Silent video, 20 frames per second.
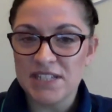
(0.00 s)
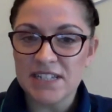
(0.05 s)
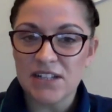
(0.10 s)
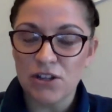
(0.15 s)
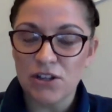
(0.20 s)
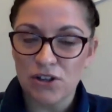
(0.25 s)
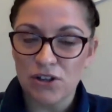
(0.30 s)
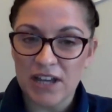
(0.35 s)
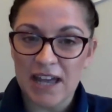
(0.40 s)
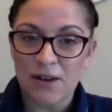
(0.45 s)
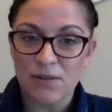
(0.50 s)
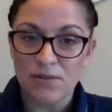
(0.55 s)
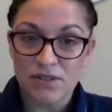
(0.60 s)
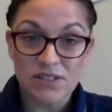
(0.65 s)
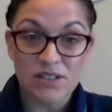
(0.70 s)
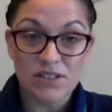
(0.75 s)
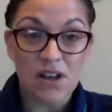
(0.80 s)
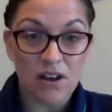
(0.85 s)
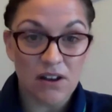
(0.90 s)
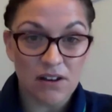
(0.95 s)
did look
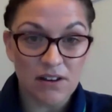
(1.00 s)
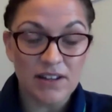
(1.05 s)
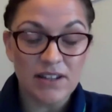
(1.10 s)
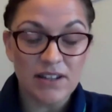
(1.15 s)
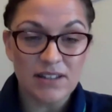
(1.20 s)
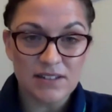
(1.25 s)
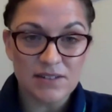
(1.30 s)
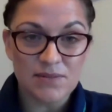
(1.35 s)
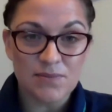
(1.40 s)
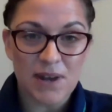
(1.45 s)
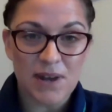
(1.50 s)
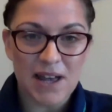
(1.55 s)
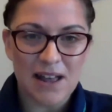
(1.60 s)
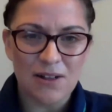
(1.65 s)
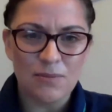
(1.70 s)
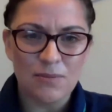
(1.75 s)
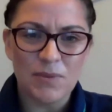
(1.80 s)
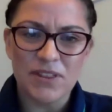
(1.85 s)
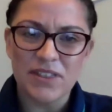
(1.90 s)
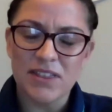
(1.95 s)
outside as
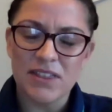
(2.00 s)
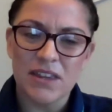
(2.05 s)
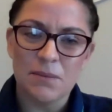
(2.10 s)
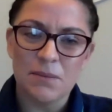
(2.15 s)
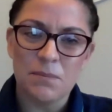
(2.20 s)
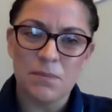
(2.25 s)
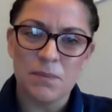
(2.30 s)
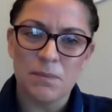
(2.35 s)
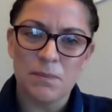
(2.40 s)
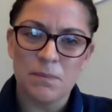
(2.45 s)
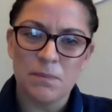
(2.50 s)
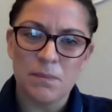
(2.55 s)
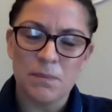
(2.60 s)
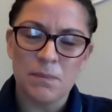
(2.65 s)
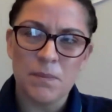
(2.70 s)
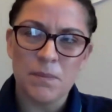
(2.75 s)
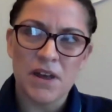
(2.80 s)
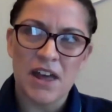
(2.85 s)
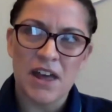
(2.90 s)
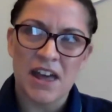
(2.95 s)
well, but
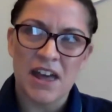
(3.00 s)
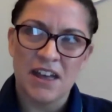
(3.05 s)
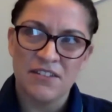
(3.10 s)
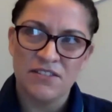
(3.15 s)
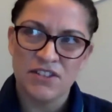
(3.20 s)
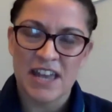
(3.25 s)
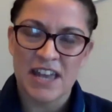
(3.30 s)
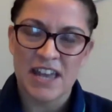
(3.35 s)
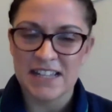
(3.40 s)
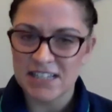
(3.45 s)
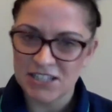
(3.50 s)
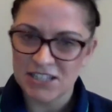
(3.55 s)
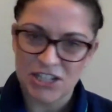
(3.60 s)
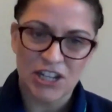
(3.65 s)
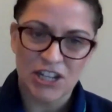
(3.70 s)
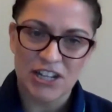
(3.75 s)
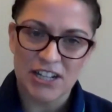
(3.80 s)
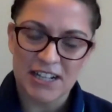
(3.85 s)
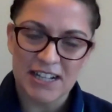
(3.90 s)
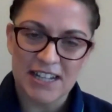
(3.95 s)

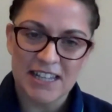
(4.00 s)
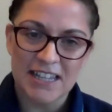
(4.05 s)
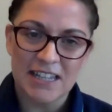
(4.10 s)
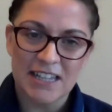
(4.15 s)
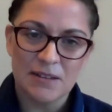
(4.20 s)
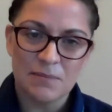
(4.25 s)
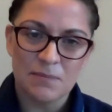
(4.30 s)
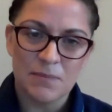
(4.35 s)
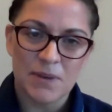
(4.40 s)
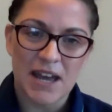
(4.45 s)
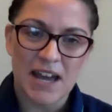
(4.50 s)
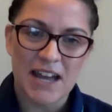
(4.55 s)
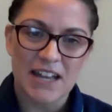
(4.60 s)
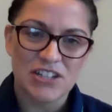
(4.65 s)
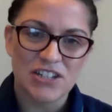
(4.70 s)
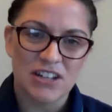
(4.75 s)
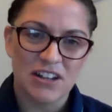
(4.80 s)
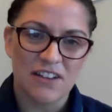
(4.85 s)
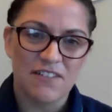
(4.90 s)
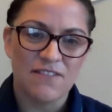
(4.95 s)
externally, but
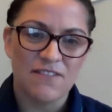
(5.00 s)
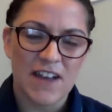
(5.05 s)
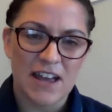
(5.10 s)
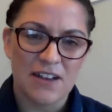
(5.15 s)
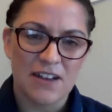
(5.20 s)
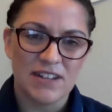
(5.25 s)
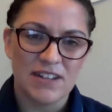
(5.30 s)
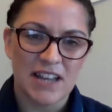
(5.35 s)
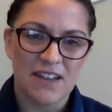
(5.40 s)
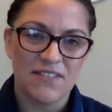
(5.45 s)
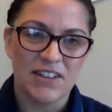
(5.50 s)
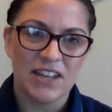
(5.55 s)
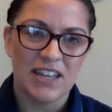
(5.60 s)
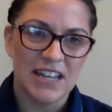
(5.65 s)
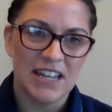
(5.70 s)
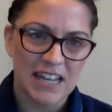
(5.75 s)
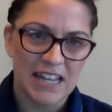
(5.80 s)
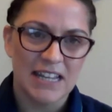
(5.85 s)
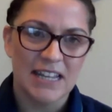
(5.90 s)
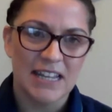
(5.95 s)
actually I found having
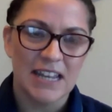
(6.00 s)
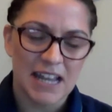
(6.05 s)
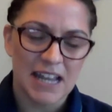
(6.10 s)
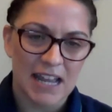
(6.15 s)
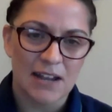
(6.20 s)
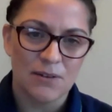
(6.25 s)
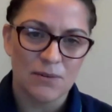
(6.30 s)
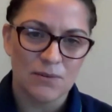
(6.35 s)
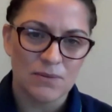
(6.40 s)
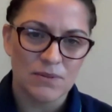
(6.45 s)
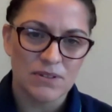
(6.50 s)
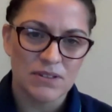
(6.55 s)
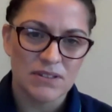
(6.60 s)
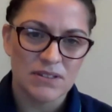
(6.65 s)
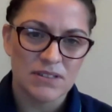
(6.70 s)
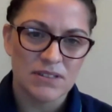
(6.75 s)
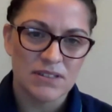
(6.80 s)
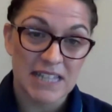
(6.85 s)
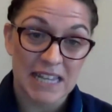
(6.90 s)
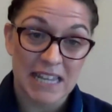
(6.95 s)
an
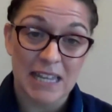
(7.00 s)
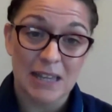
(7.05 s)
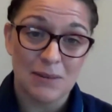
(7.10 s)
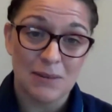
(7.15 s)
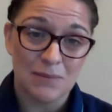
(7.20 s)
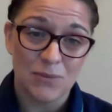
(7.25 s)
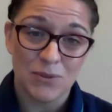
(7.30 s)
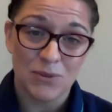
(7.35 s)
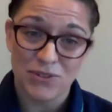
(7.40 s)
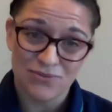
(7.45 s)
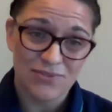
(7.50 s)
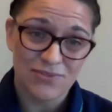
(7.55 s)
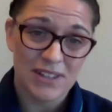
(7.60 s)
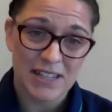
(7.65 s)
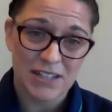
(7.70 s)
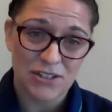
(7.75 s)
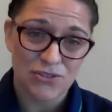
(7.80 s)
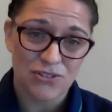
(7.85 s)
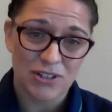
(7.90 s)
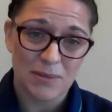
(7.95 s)
in-house team was
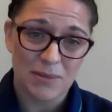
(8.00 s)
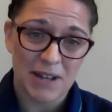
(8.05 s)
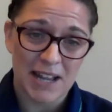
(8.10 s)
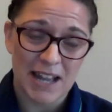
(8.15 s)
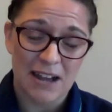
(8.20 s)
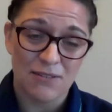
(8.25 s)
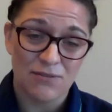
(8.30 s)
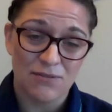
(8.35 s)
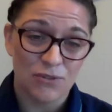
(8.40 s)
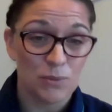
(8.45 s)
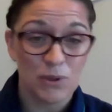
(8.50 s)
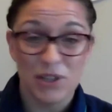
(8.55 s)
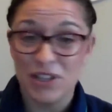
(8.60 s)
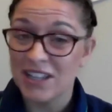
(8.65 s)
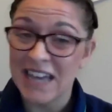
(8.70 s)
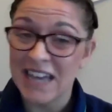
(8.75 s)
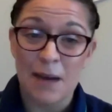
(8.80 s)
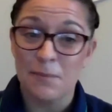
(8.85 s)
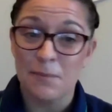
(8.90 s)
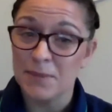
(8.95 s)
extremely helpful, but
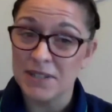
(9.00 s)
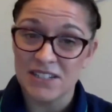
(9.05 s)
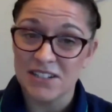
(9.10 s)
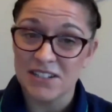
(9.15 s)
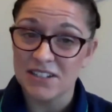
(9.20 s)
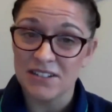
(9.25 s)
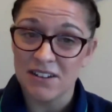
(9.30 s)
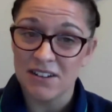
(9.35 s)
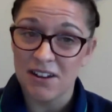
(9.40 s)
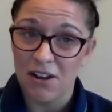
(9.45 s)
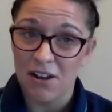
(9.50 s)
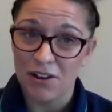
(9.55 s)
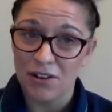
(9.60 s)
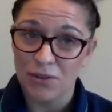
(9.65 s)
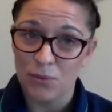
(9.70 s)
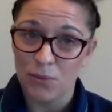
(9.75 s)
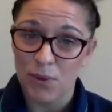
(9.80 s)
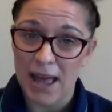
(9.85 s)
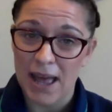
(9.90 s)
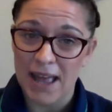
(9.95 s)
it can be done
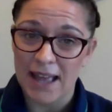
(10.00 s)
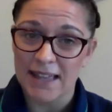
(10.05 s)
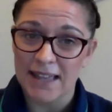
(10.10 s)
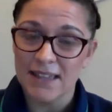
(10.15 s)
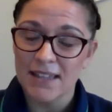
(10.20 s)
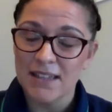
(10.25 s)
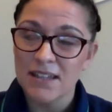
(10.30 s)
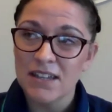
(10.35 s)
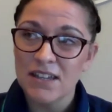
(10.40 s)
either way.